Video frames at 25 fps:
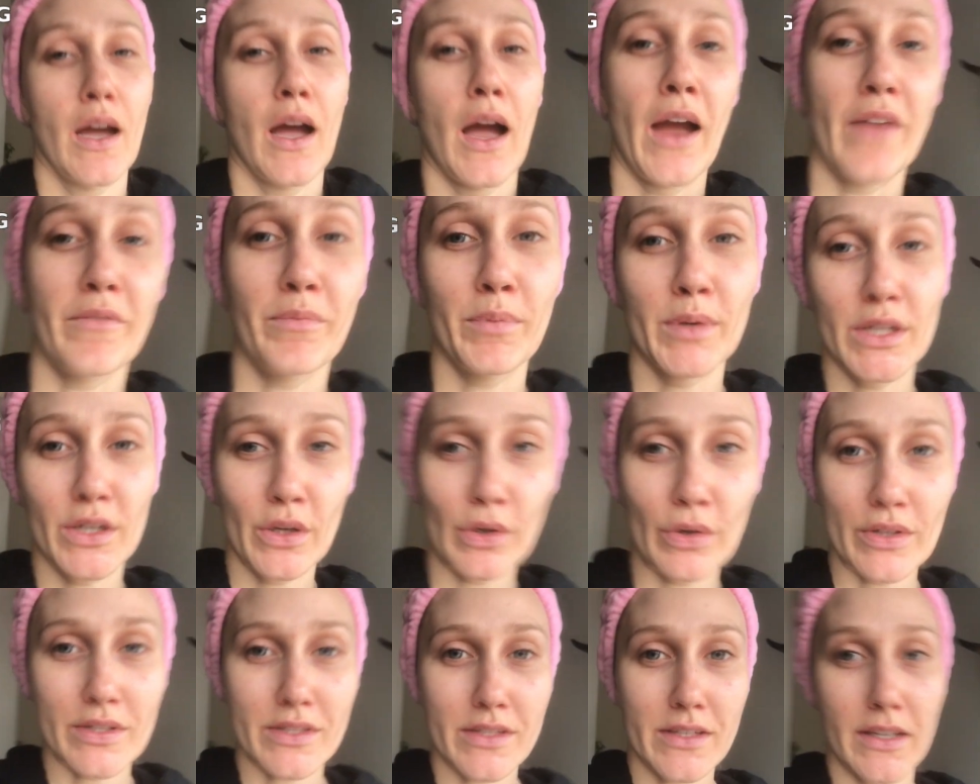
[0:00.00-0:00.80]
I've been
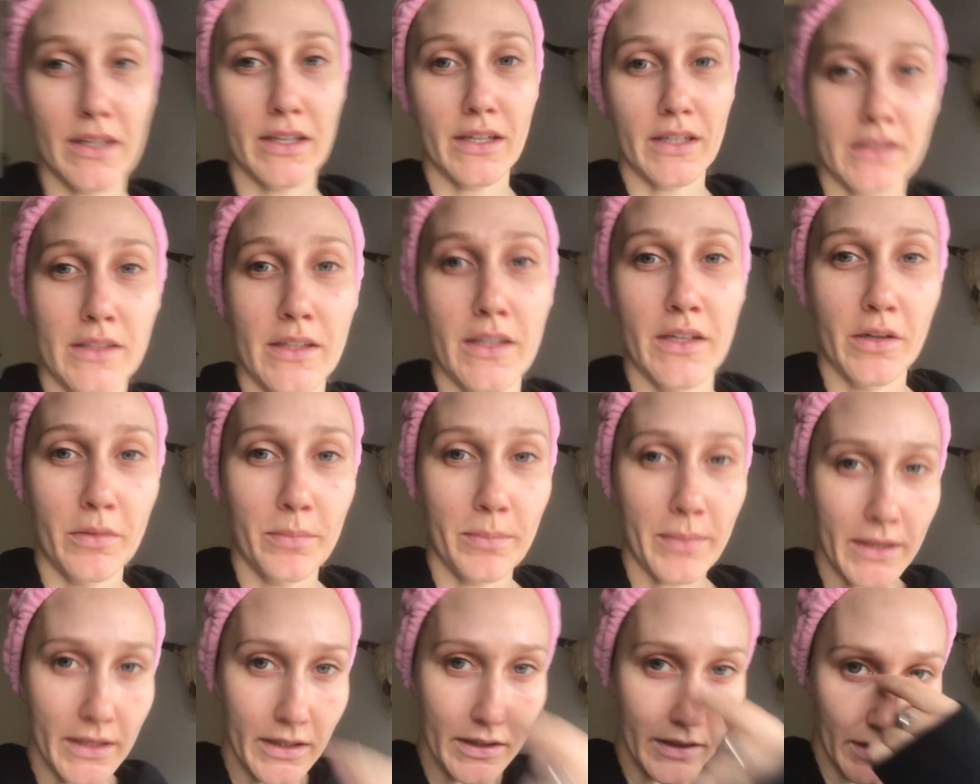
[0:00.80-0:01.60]
noticing a little
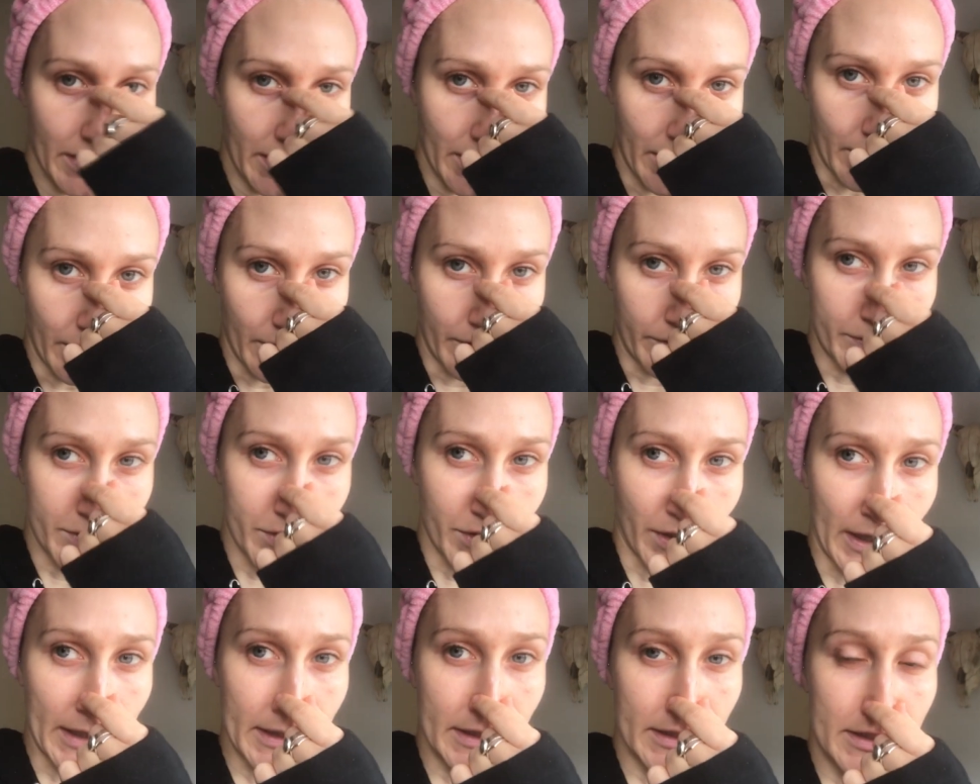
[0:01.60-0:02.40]
bit of
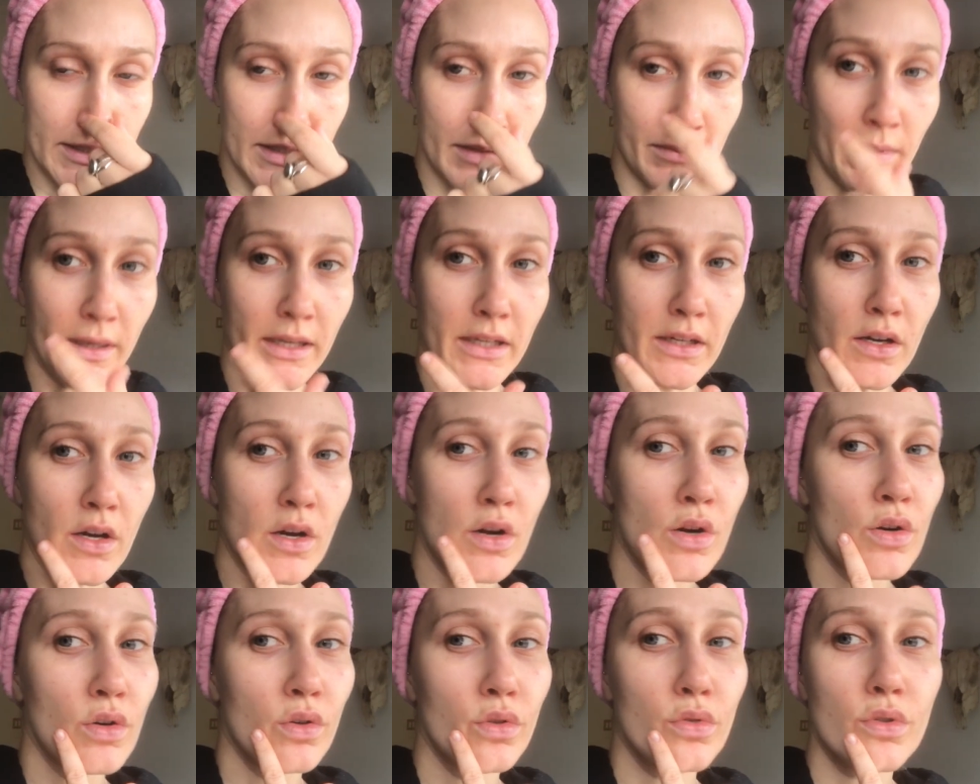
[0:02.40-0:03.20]
dryness in my
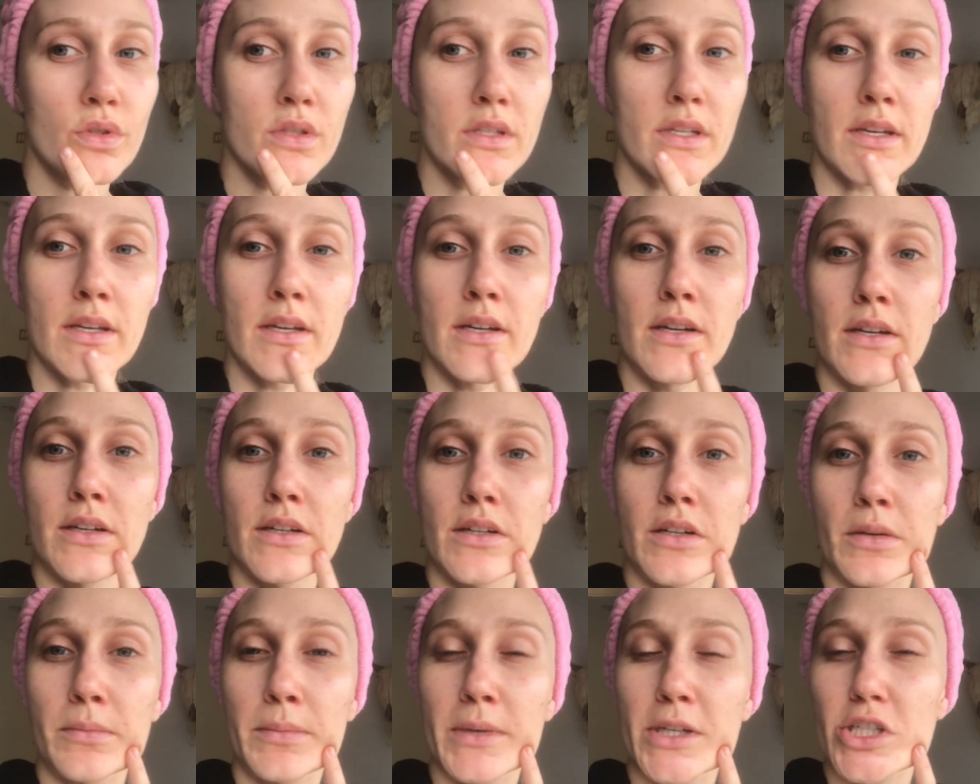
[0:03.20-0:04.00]
nose
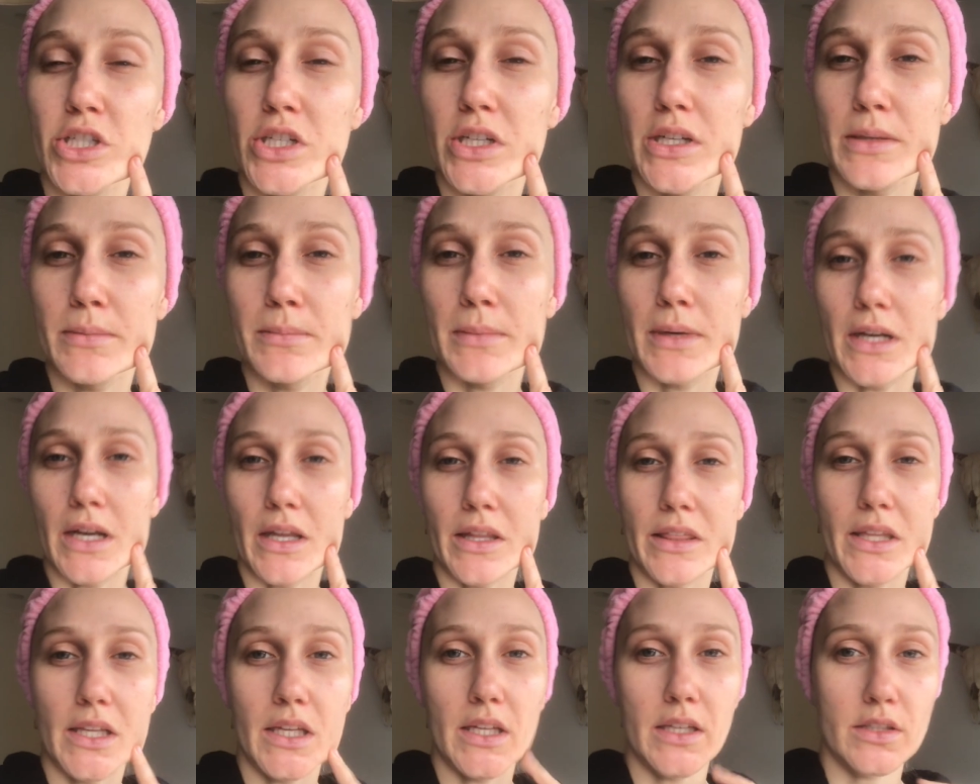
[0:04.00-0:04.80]
and on my chin, but
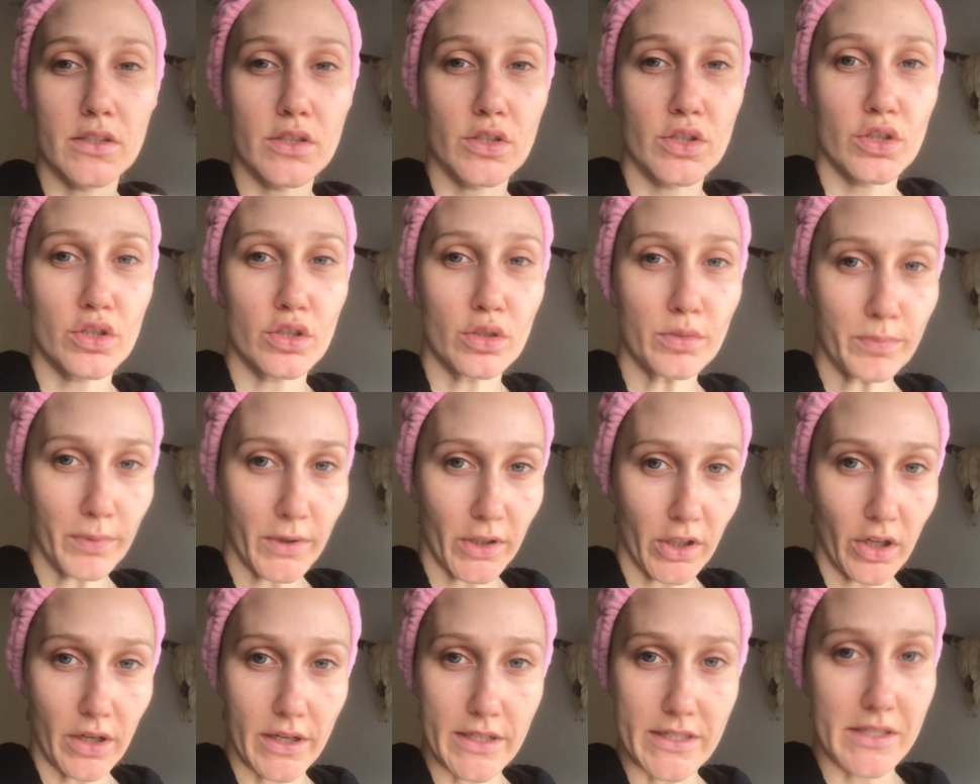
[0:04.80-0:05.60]
nothing super
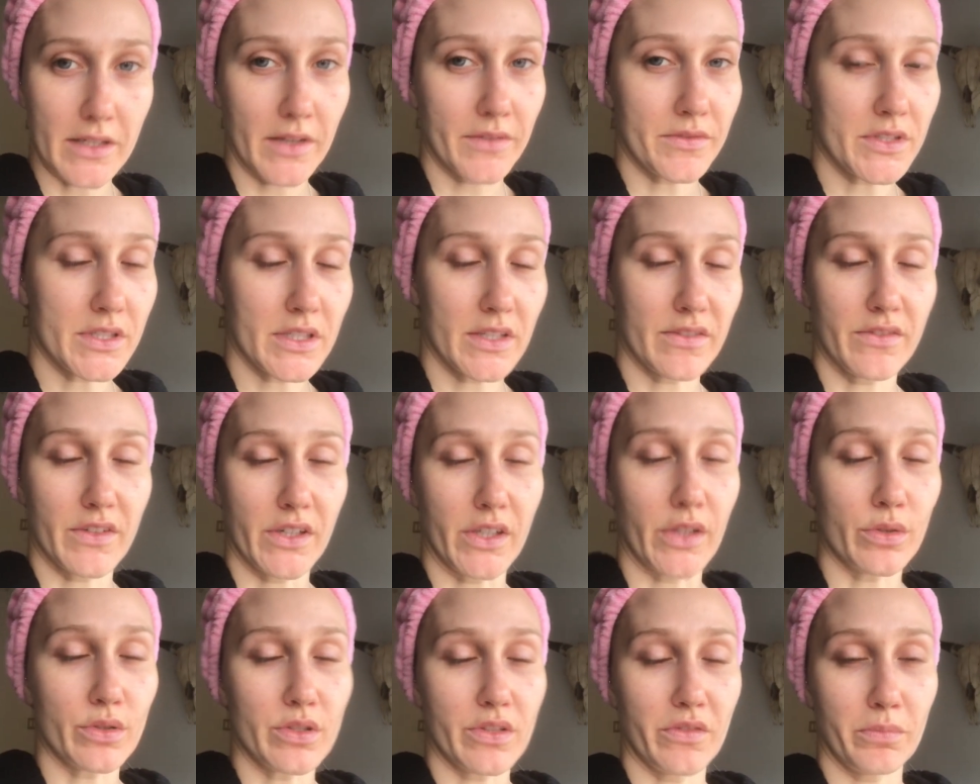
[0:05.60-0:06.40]
crazy. I've seen
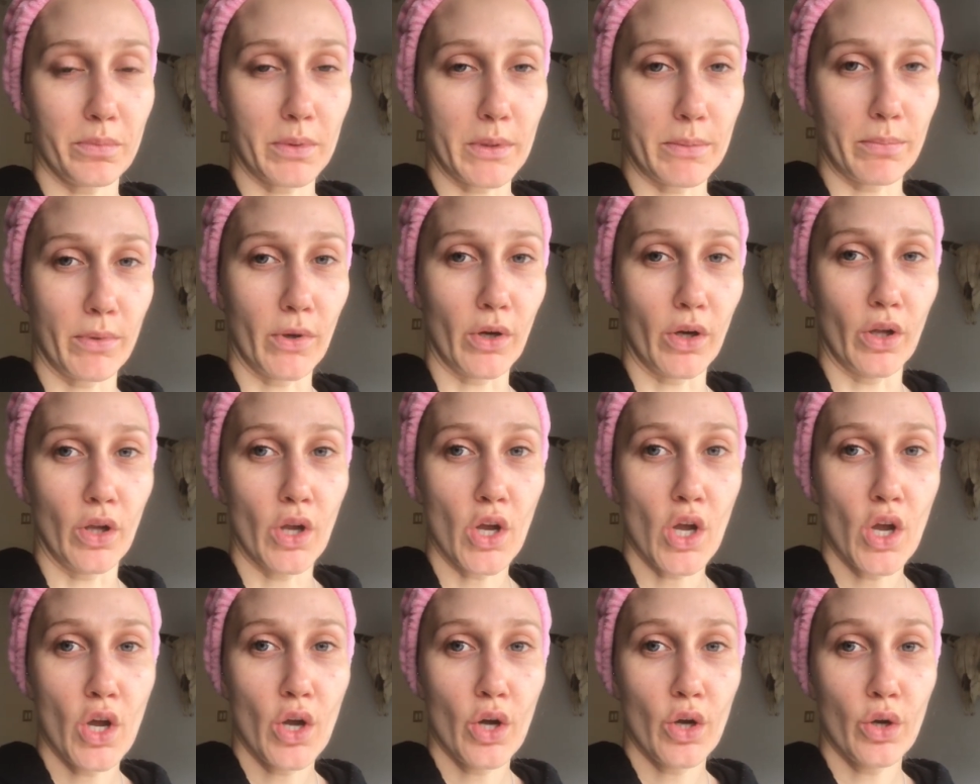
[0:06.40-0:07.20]
videos of people
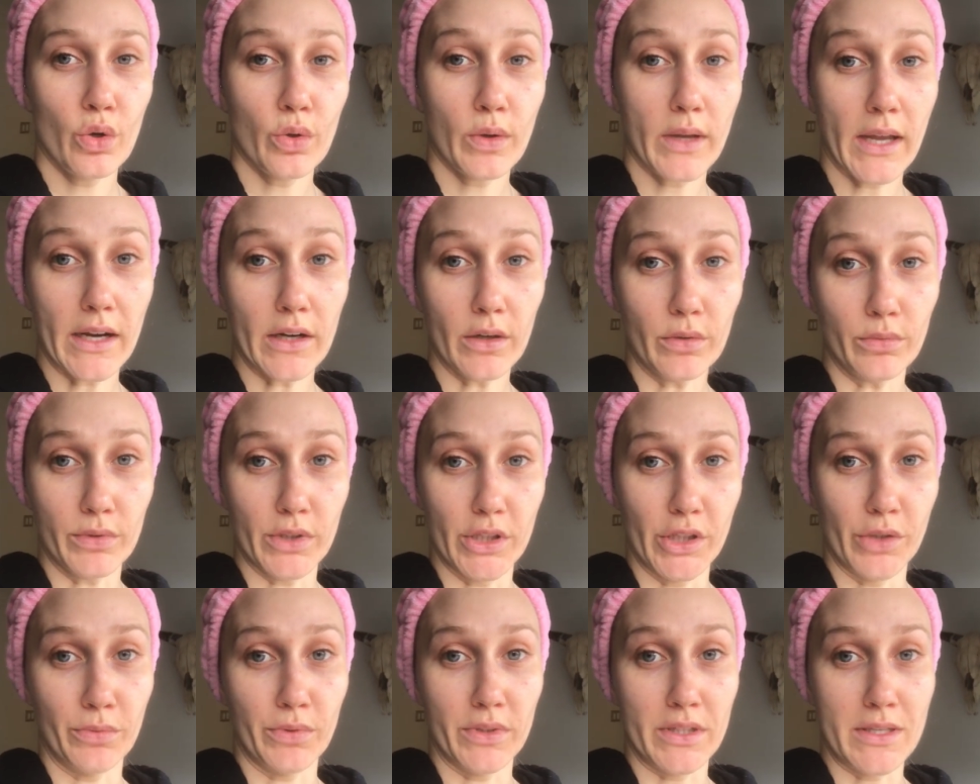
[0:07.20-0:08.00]
who get it
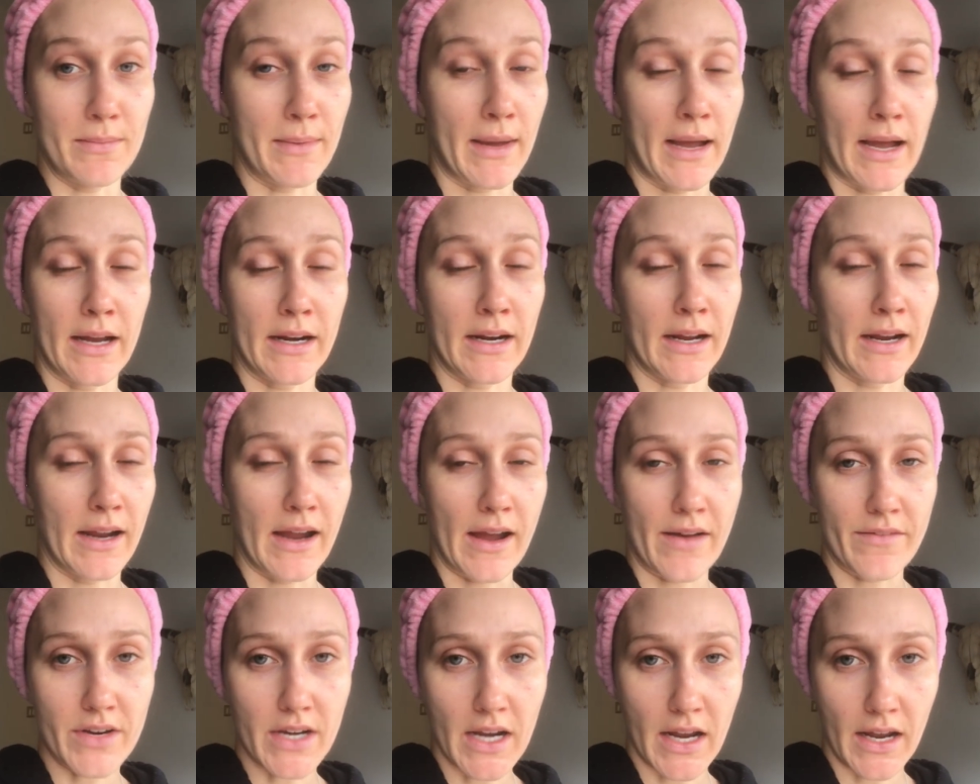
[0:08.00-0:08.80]
really, really bad. I
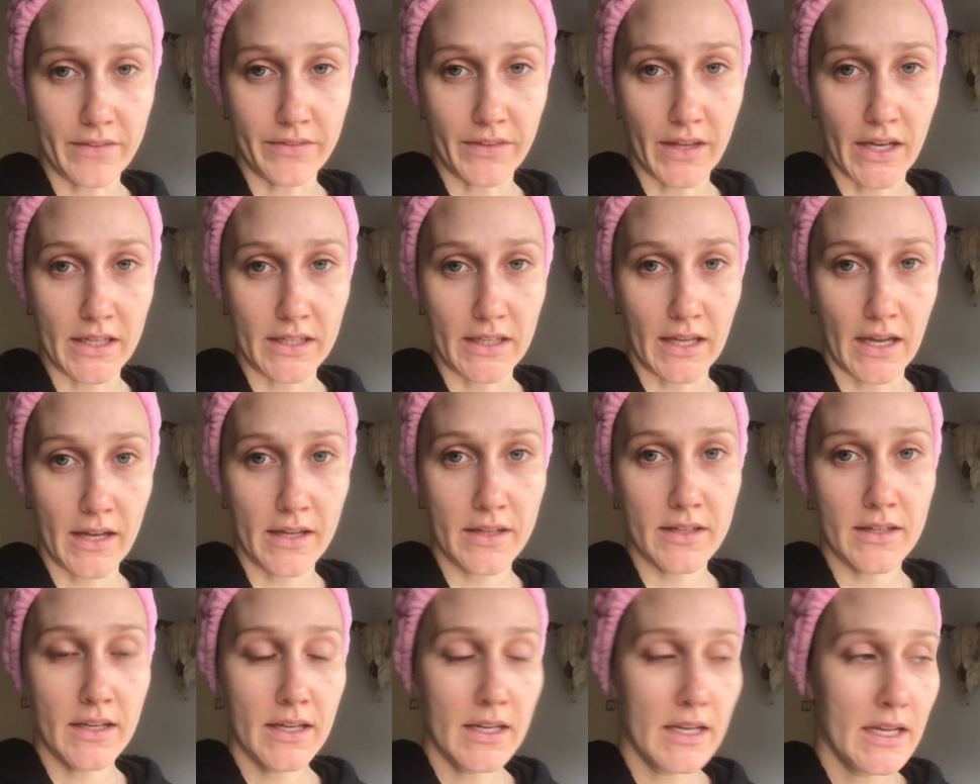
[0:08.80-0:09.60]
haven't had that
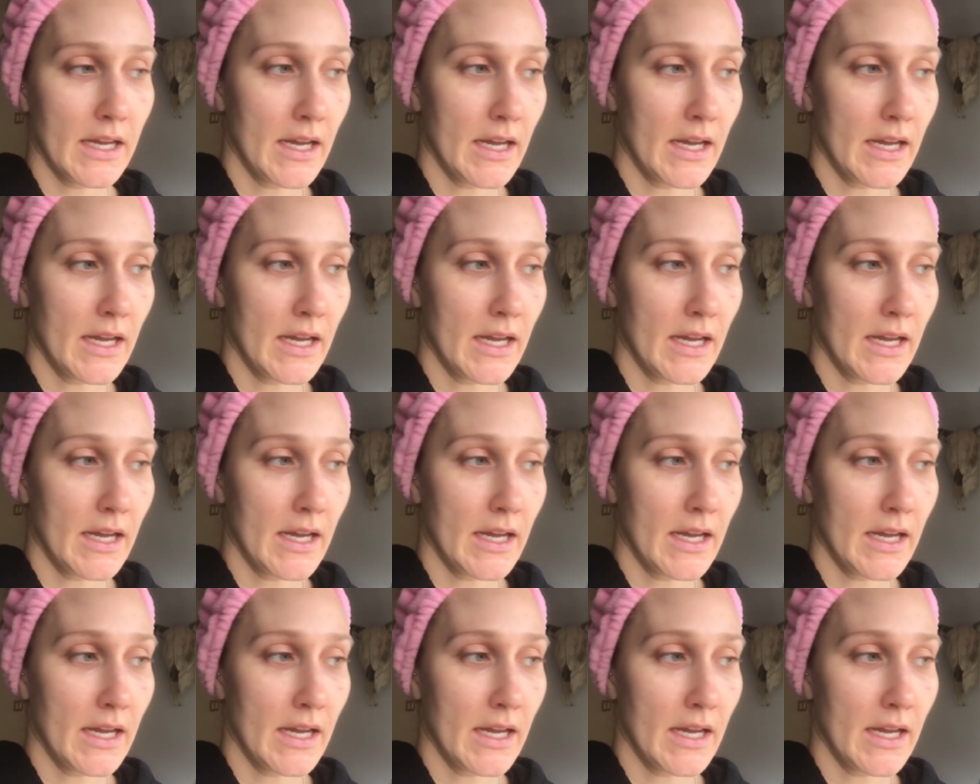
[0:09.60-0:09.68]
yet.